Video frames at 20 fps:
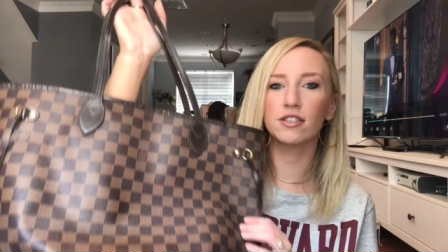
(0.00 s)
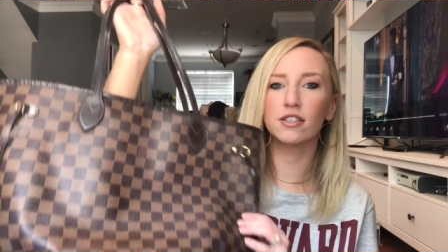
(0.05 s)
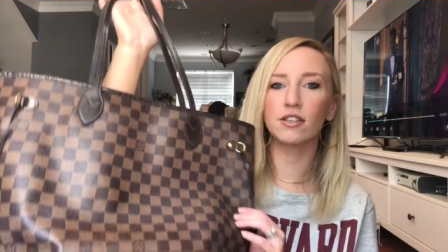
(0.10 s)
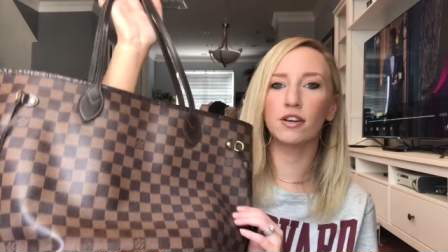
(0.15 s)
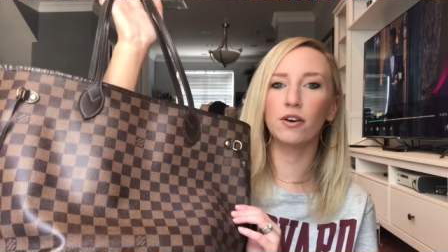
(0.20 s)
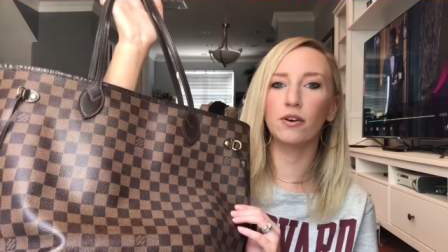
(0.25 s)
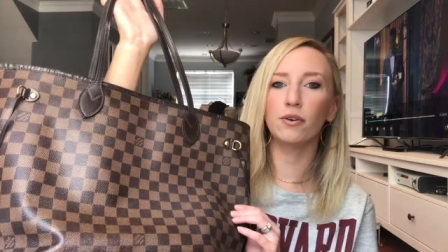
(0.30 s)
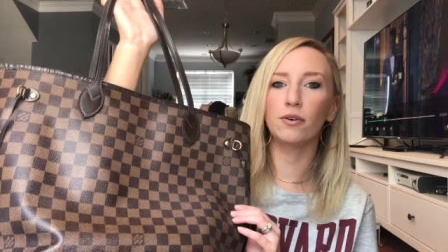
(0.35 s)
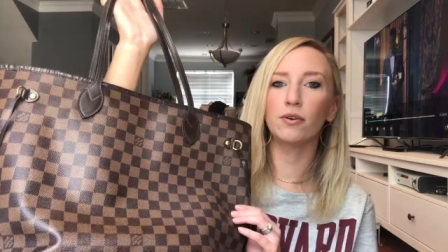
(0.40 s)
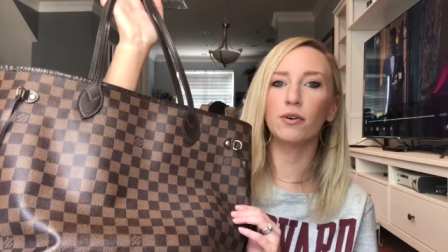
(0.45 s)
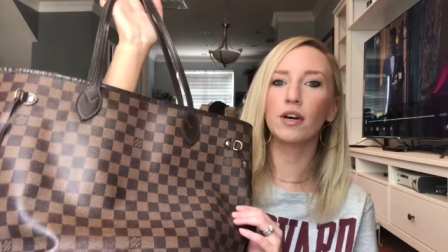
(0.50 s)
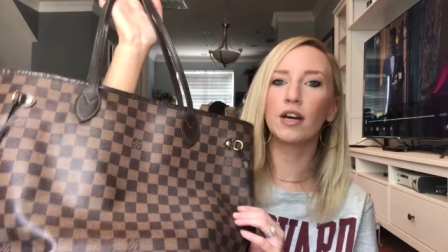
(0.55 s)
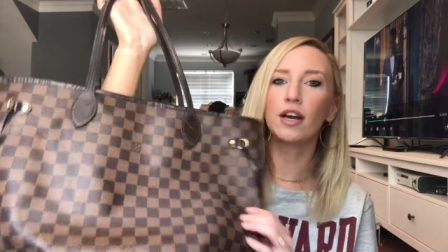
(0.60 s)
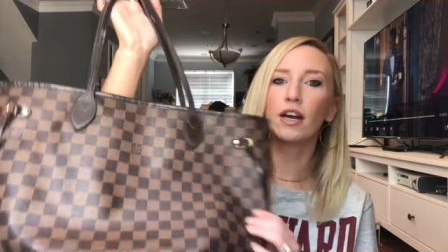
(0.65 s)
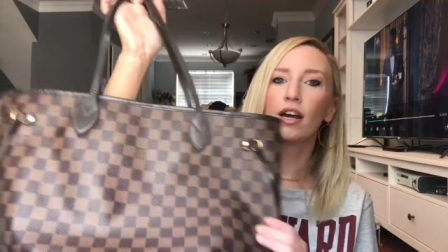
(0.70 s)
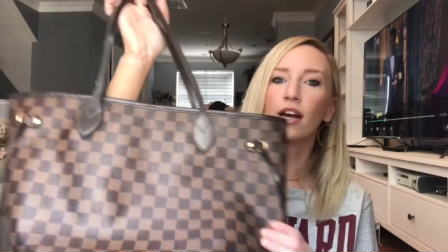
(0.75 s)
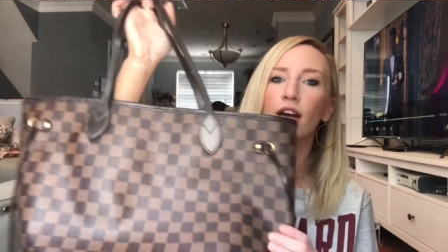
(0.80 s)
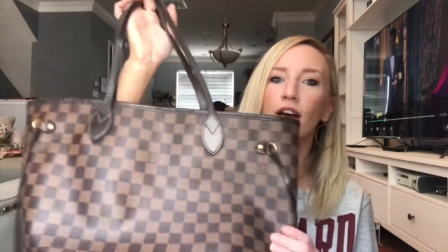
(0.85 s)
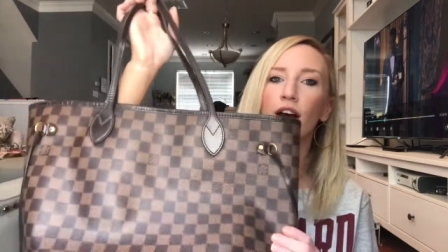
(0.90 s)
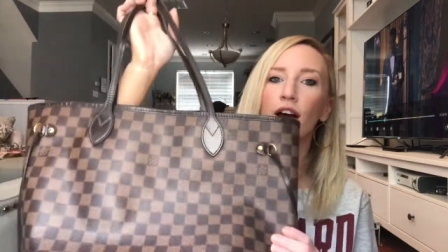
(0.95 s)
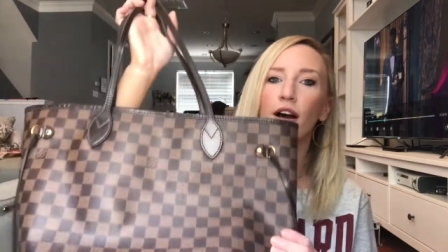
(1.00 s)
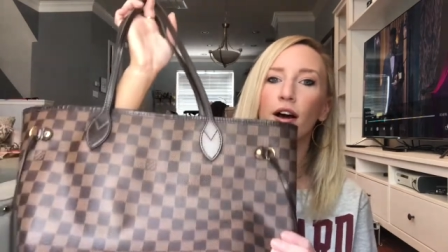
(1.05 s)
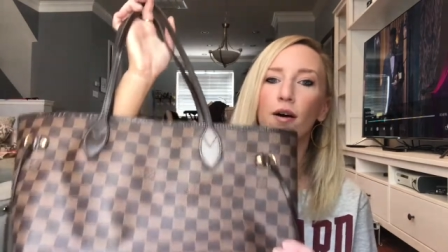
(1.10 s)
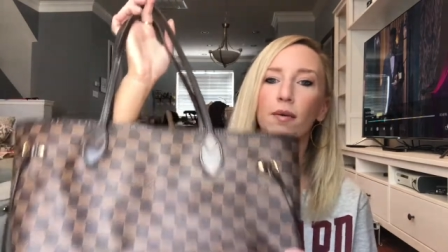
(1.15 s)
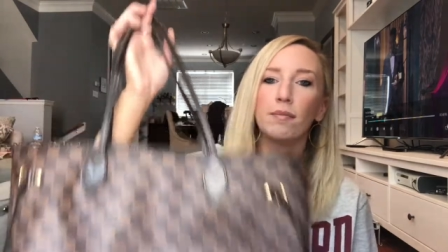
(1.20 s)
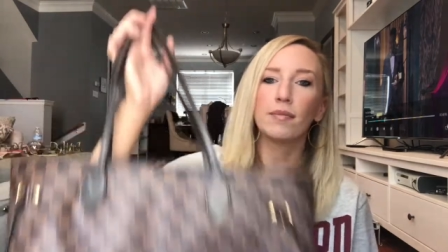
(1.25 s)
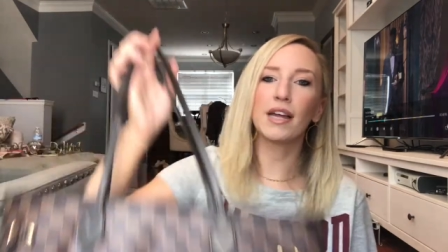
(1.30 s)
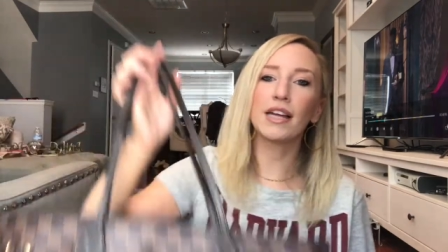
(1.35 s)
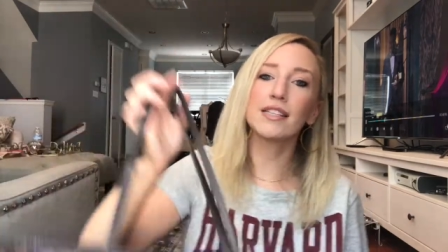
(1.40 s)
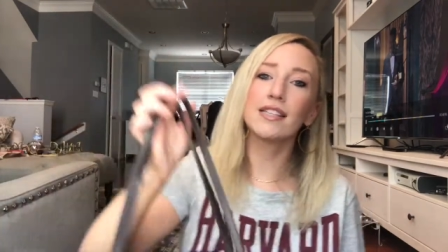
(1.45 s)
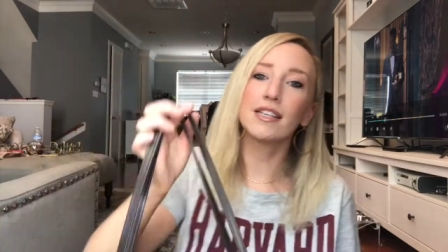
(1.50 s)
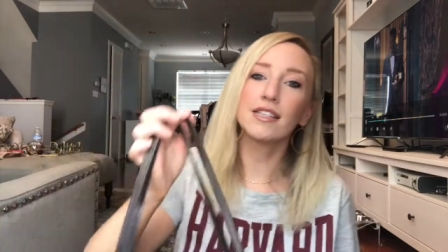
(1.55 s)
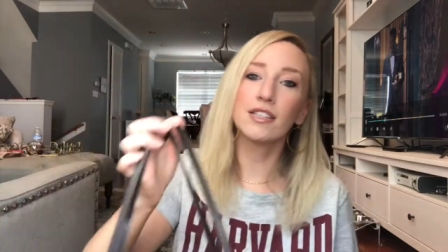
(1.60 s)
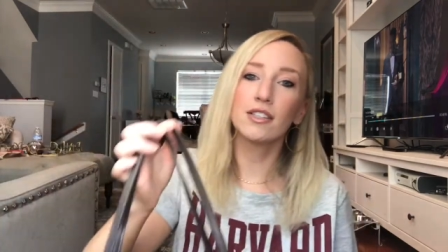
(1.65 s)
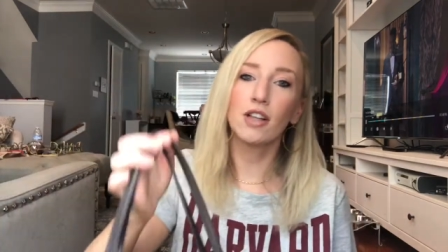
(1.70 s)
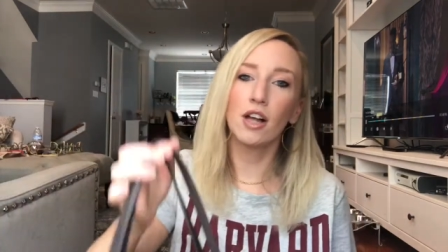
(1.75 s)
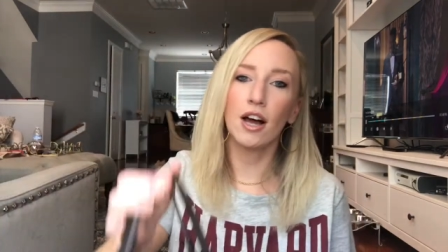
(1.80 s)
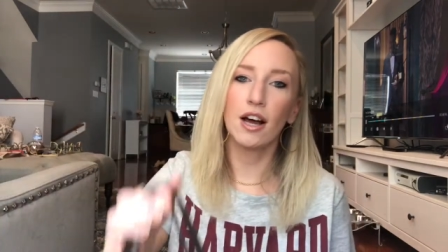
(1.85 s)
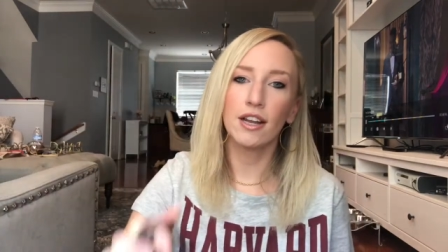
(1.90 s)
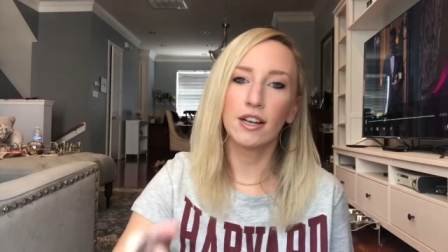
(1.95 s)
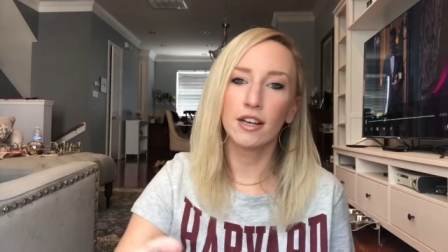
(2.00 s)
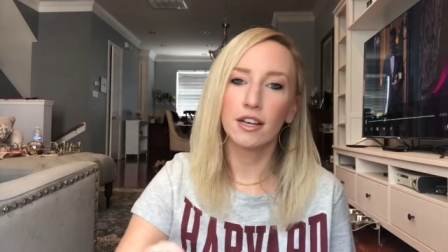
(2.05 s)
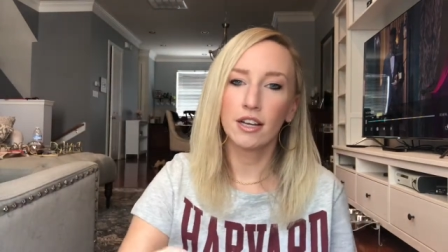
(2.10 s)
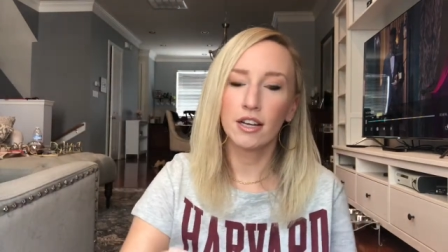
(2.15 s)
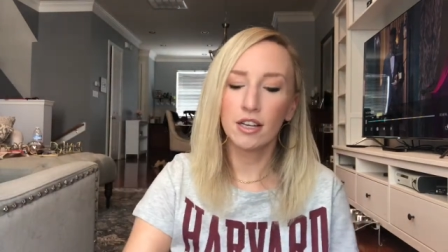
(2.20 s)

So um, that says a lot.